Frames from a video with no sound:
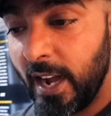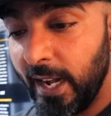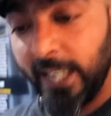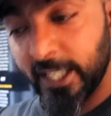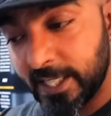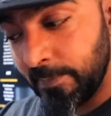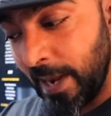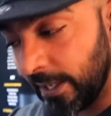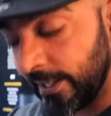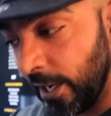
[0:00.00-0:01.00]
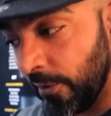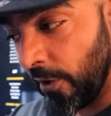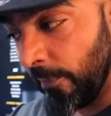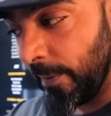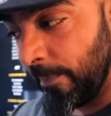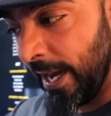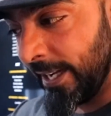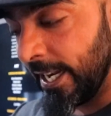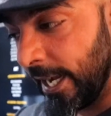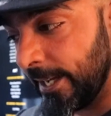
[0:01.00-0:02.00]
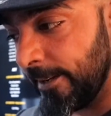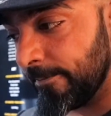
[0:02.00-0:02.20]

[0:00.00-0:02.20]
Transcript: I laid the smack down on the main guy